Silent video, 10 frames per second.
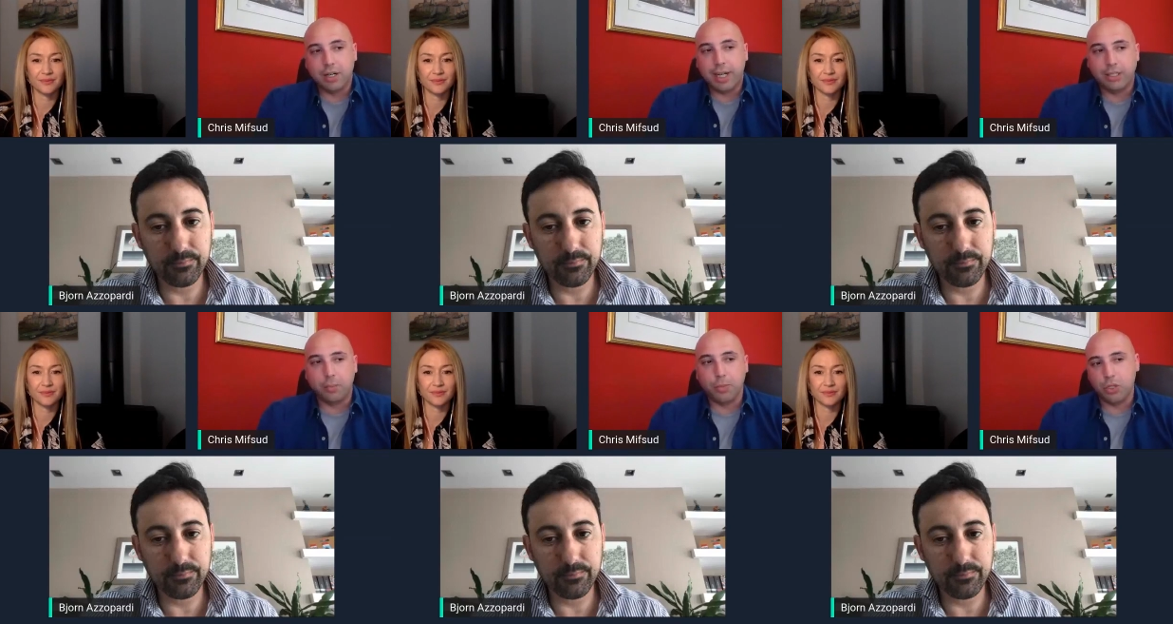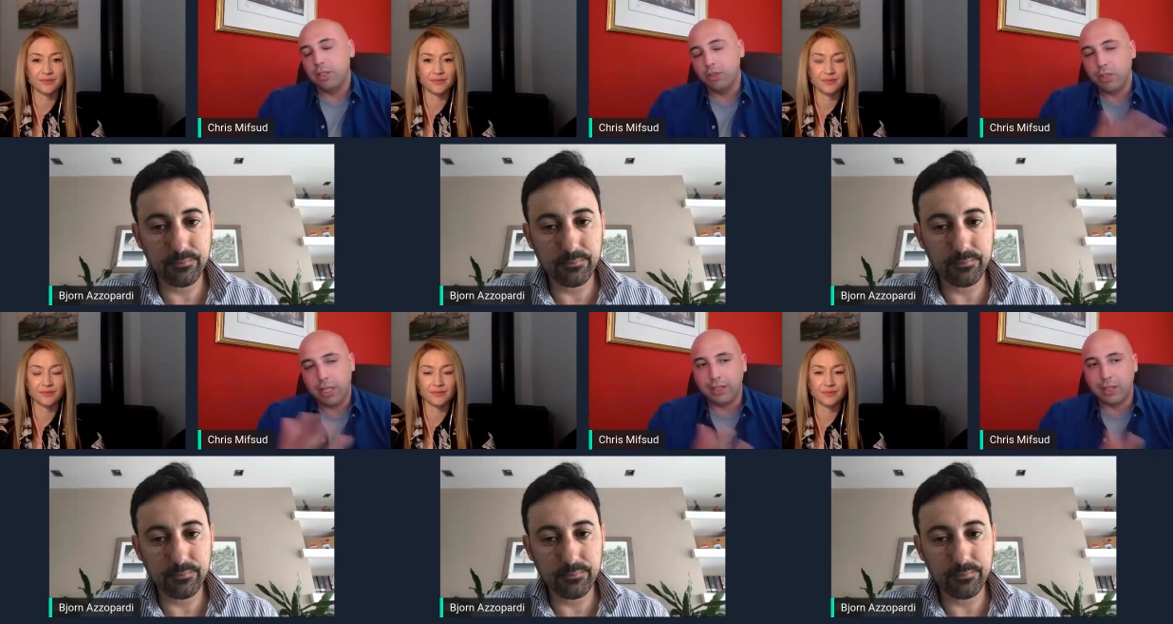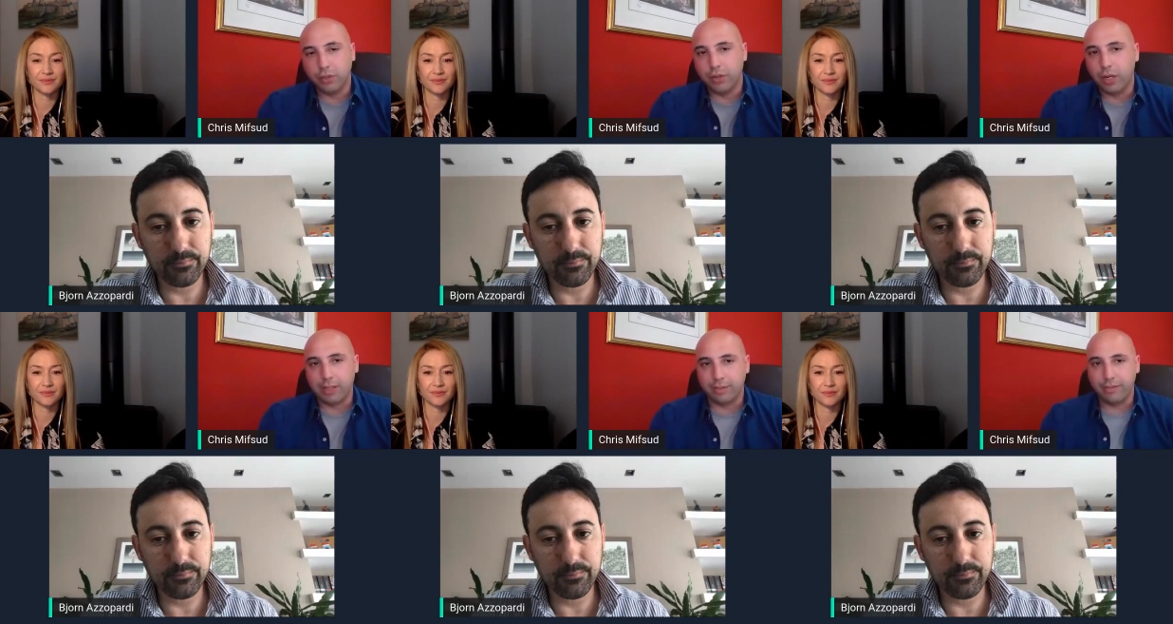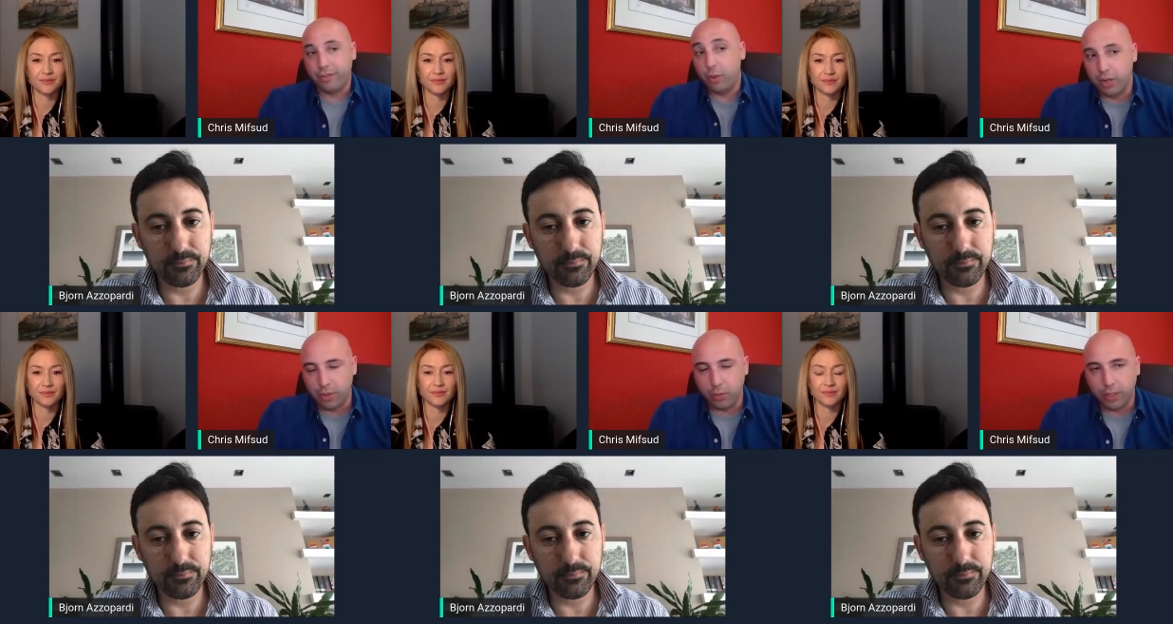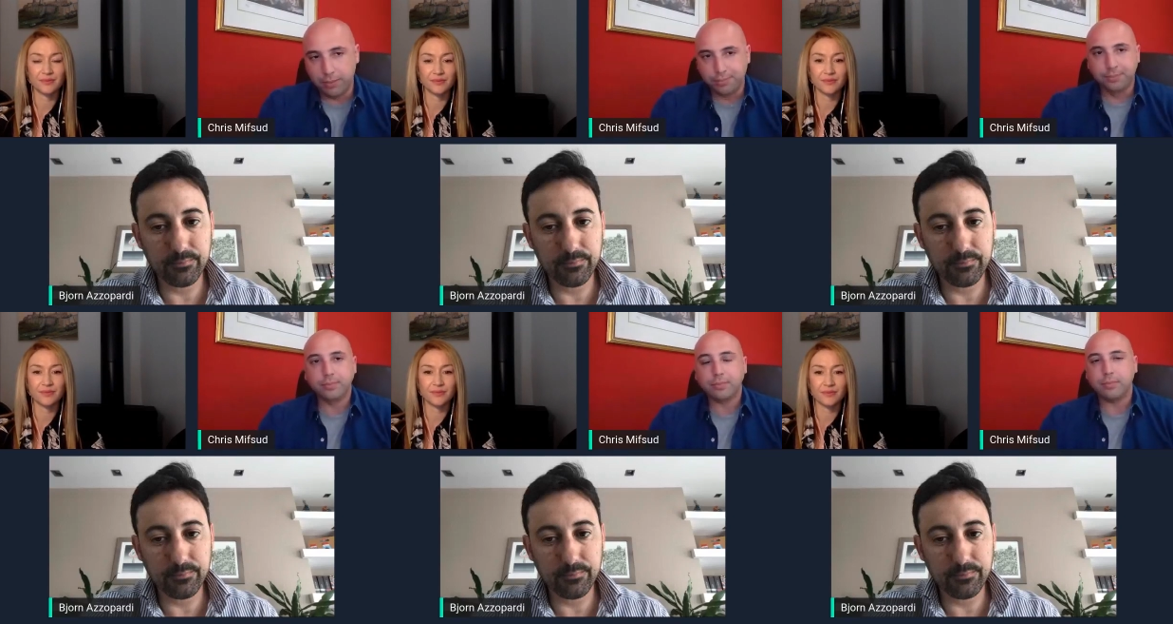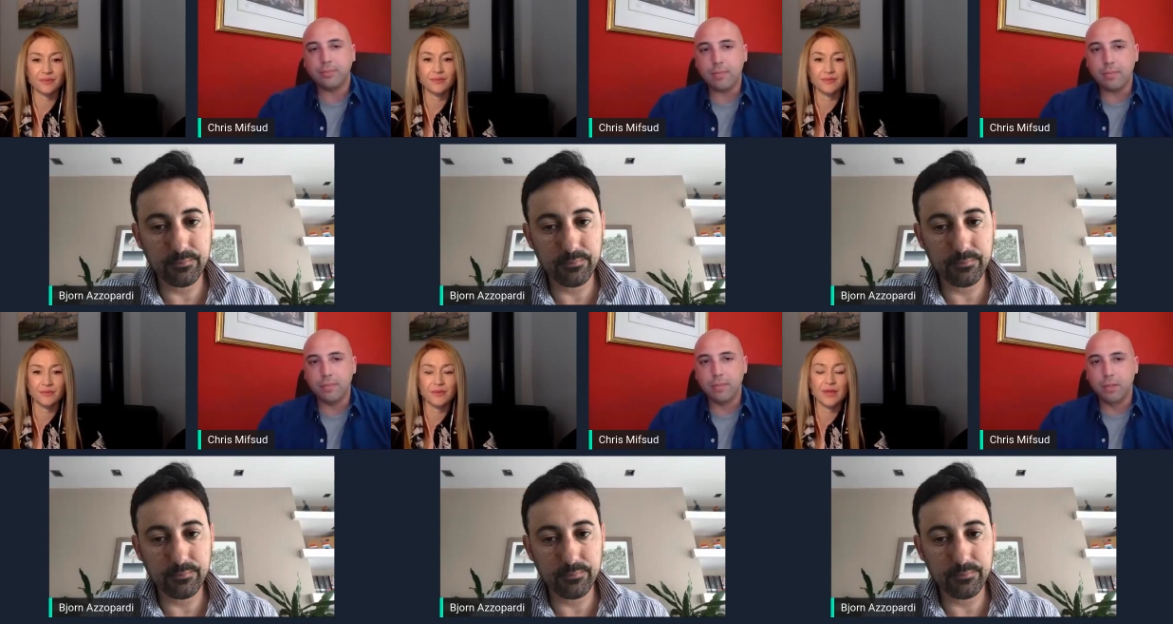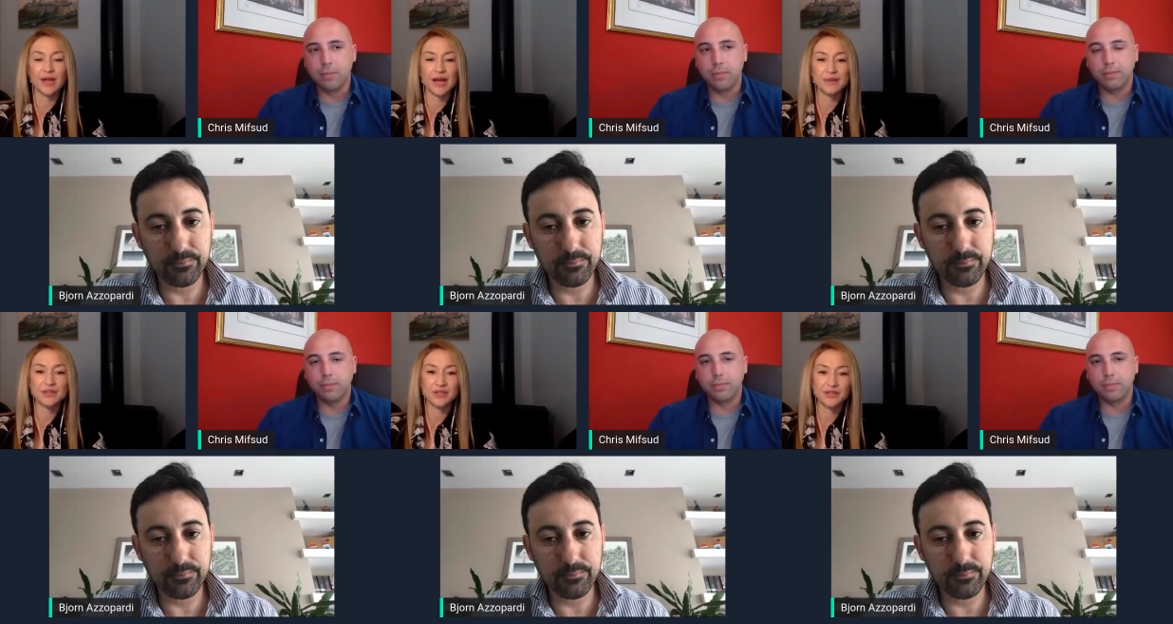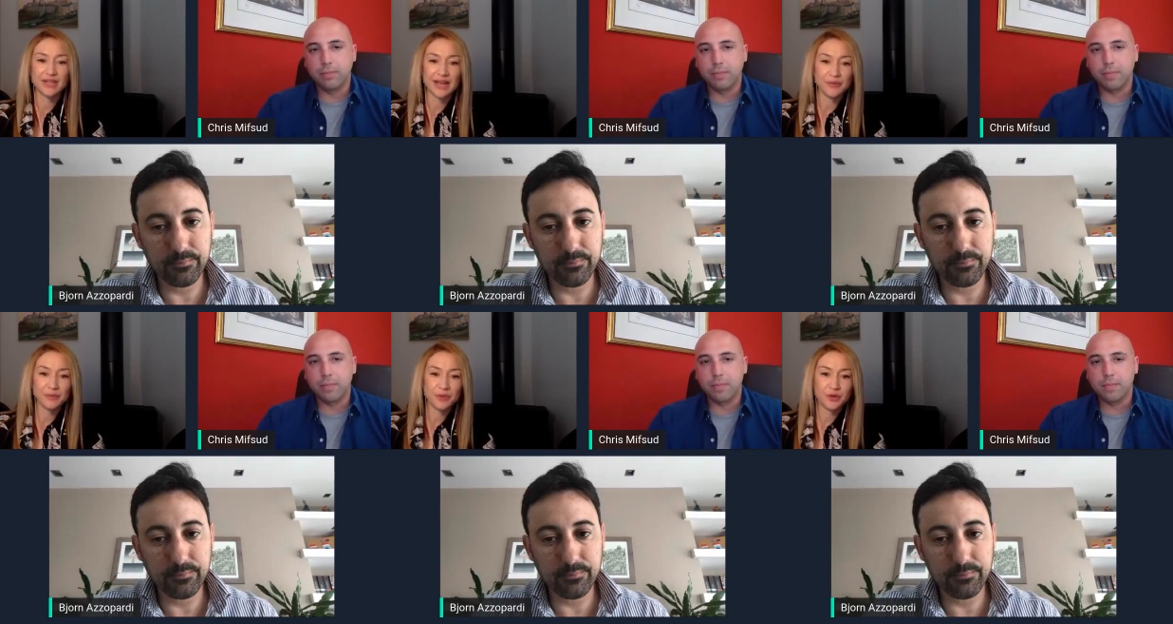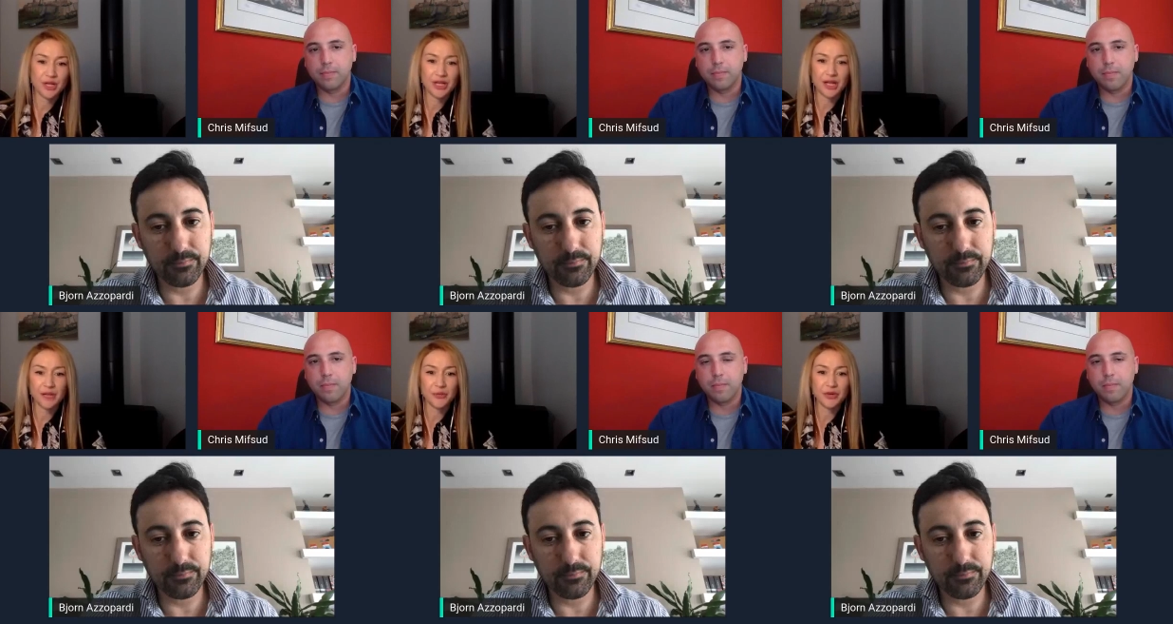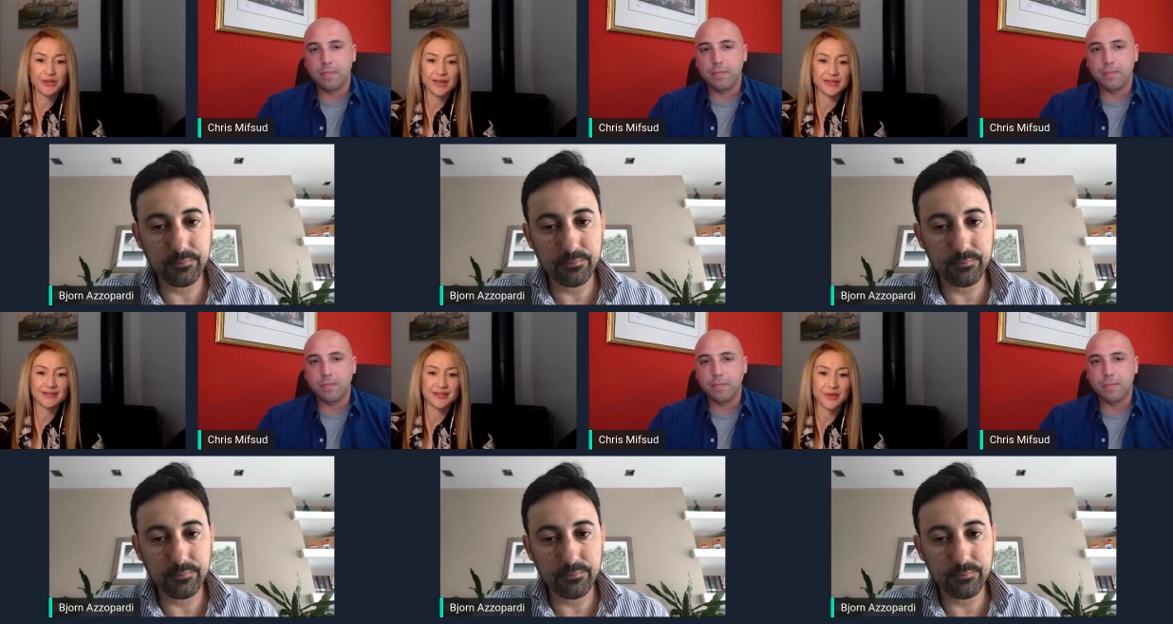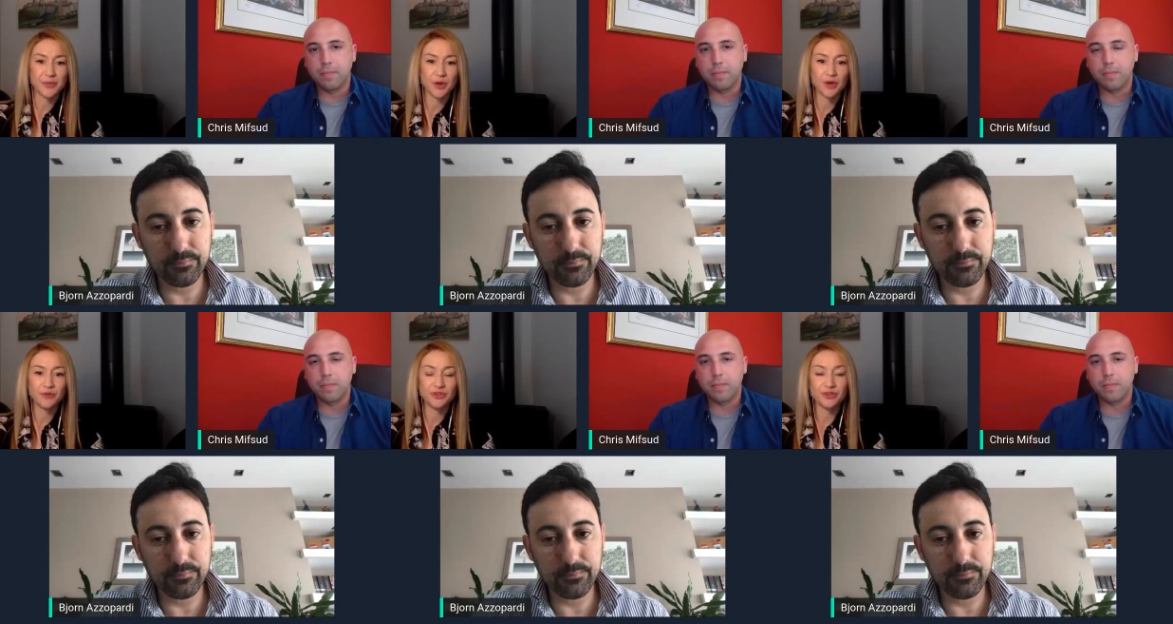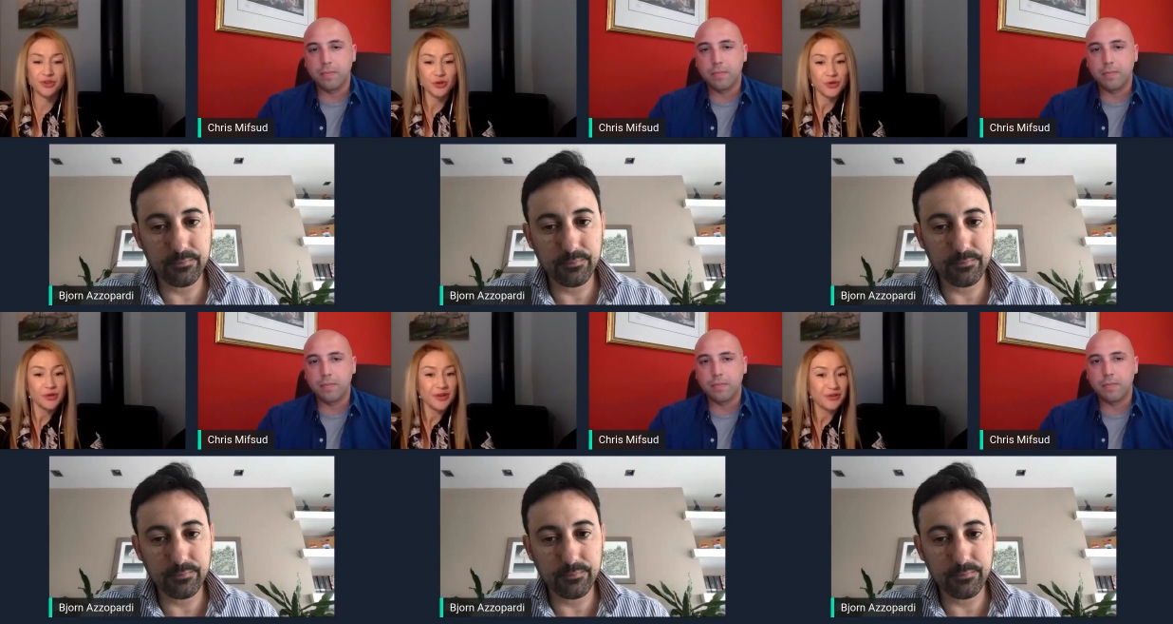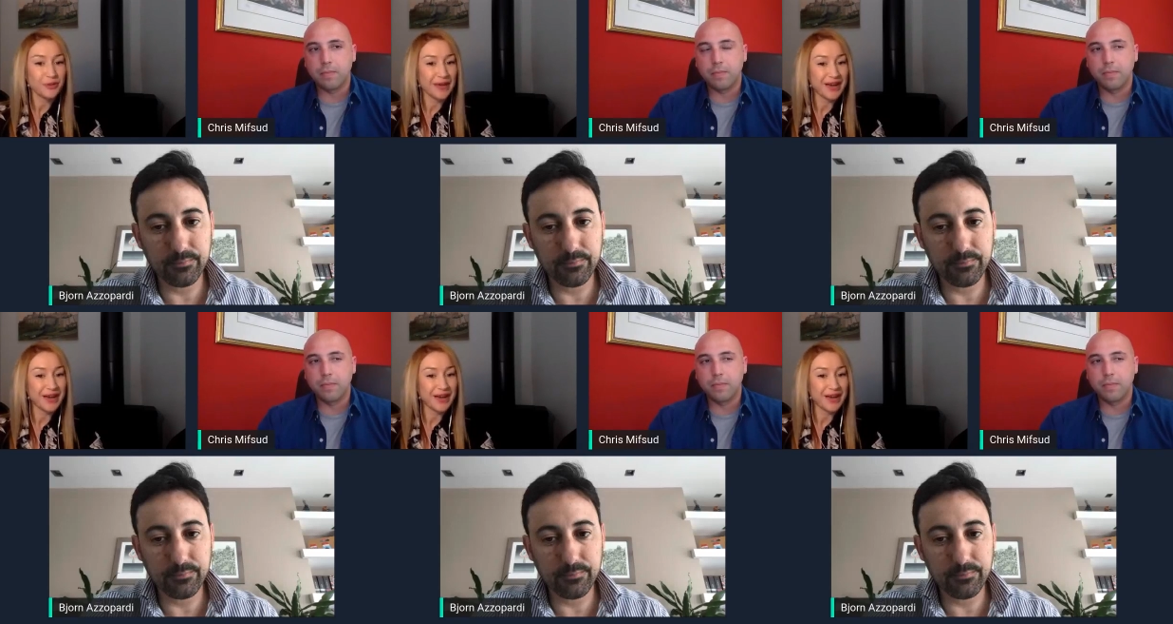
Speaker 1: a great opportunity to get out of a rut if you are in one.
Speaker 2: Absolutely. And Bjorn, I'll, I'll bring that um, over to you if we